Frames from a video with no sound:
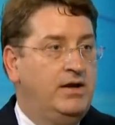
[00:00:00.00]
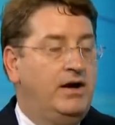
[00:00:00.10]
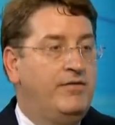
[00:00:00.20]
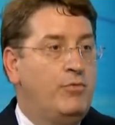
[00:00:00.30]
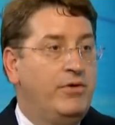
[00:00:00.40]

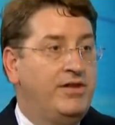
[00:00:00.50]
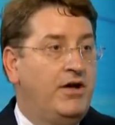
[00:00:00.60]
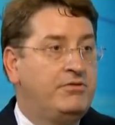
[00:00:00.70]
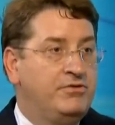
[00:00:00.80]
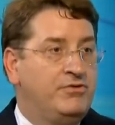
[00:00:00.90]
of more than
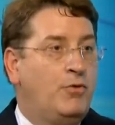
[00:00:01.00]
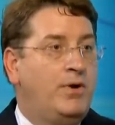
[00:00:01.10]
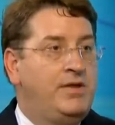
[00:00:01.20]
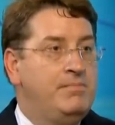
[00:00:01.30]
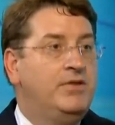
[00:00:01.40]

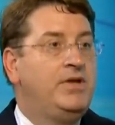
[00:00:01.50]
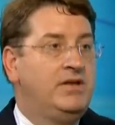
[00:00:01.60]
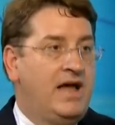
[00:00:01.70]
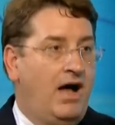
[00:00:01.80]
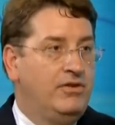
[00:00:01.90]
$120
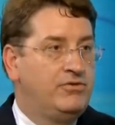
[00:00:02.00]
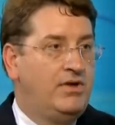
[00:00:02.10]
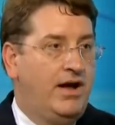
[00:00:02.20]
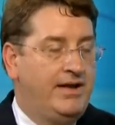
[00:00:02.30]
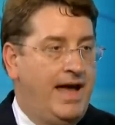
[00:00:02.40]
million
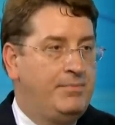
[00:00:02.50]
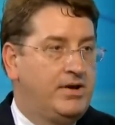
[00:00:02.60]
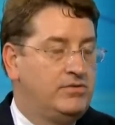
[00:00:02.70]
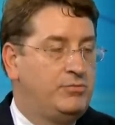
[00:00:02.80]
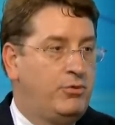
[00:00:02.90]
on
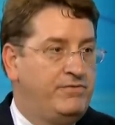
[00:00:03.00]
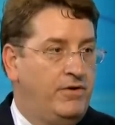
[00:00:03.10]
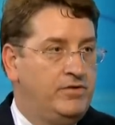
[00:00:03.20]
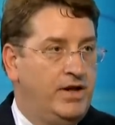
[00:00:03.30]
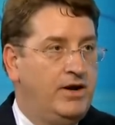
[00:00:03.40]
Abacus's
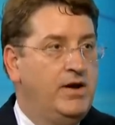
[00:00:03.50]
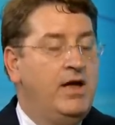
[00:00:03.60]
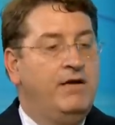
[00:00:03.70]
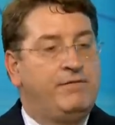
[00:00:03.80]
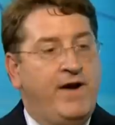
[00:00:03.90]
portfolio.
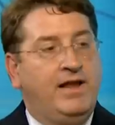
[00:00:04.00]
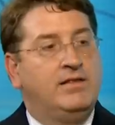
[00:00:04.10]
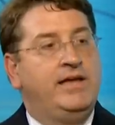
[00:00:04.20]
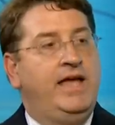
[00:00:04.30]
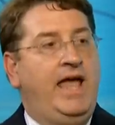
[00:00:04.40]

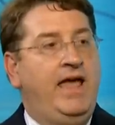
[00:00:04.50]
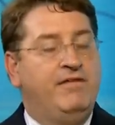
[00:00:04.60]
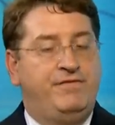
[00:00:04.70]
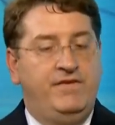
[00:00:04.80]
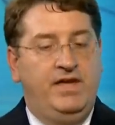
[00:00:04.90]
Frankly,
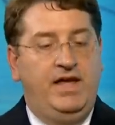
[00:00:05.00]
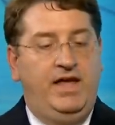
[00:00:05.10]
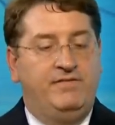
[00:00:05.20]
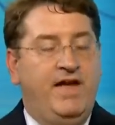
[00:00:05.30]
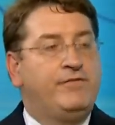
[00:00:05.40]
if
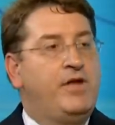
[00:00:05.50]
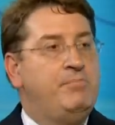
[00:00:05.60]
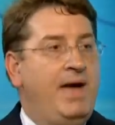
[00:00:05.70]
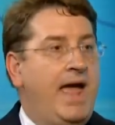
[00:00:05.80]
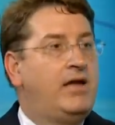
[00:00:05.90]
every
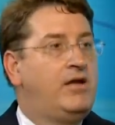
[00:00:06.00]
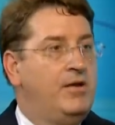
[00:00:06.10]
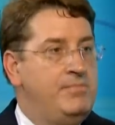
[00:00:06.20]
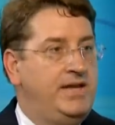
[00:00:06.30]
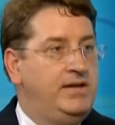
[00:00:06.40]
bank
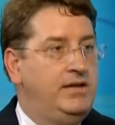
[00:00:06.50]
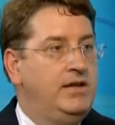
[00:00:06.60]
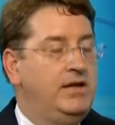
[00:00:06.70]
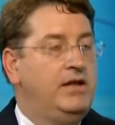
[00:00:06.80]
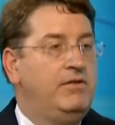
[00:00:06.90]
committed
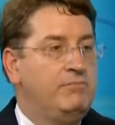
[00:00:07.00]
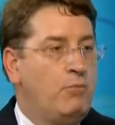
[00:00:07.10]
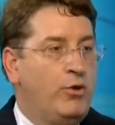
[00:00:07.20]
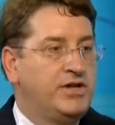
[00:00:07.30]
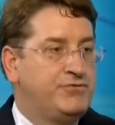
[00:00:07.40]

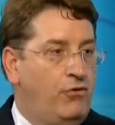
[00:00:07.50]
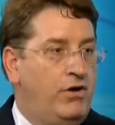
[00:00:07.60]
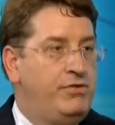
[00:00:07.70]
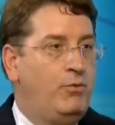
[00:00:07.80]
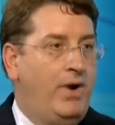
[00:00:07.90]
mortgage
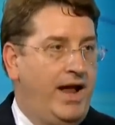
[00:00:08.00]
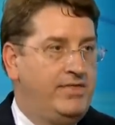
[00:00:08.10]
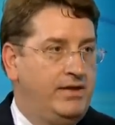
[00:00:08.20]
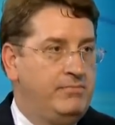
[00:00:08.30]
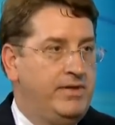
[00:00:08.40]
fraud the way
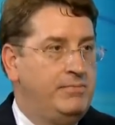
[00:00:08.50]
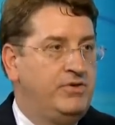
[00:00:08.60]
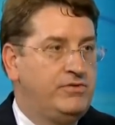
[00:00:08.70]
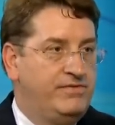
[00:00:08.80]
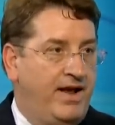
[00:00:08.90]
that
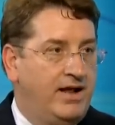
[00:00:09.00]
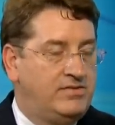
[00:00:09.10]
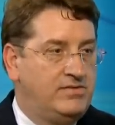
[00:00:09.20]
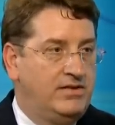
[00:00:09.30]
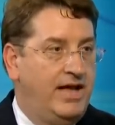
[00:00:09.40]
Mr.
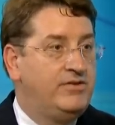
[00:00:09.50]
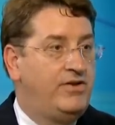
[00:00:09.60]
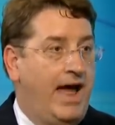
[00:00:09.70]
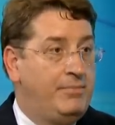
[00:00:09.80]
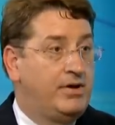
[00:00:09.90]
Vance has
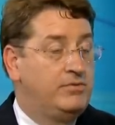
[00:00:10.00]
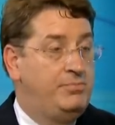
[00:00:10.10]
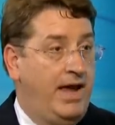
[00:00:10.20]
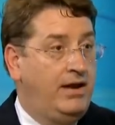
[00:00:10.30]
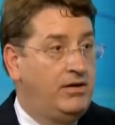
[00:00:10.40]
alleged Abacus
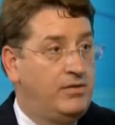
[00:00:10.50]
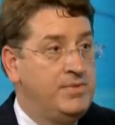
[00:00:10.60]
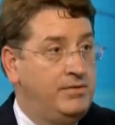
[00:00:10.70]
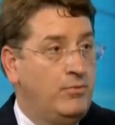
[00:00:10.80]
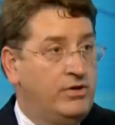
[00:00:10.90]
Bank
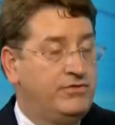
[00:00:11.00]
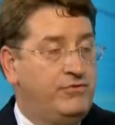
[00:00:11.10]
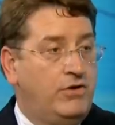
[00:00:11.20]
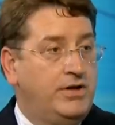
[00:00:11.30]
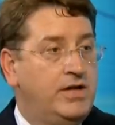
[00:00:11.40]
committed mortgage
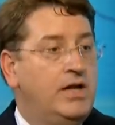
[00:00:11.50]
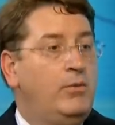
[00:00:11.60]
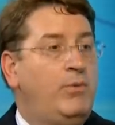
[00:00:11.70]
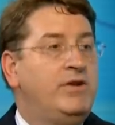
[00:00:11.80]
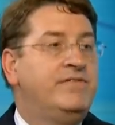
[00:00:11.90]
fraud,
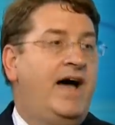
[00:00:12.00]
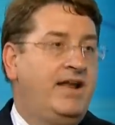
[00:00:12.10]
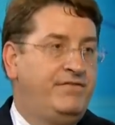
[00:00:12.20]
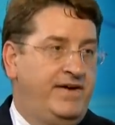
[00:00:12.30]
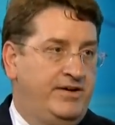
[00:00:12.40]
we wouldn't have
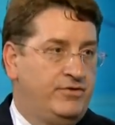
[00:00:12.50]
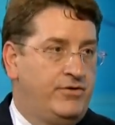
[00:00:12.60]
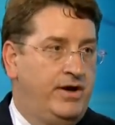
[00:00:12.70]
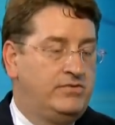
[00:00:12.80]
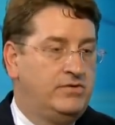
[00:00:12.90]
had a financial
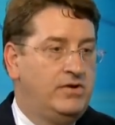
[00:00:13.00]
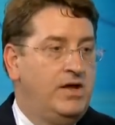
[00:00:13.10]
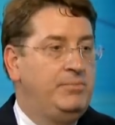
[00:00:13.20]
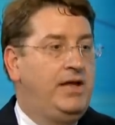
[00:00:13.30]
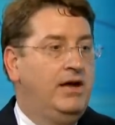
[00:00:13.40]
crisis,
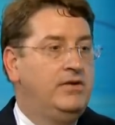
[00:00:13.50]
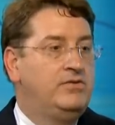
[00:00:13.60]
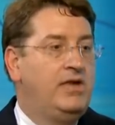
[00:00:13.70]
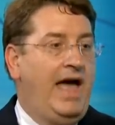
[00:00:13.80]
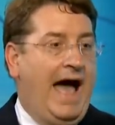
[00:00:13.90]

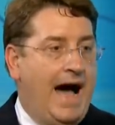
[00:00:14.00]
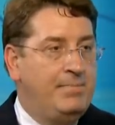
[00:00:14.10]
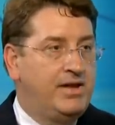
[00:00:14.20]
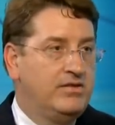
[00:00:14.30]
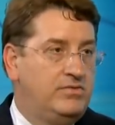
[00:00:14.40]
because
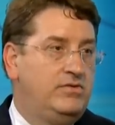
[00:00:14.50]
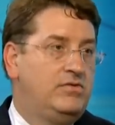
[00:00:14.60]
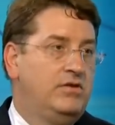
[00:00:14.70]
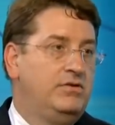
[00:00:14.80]
Abacus's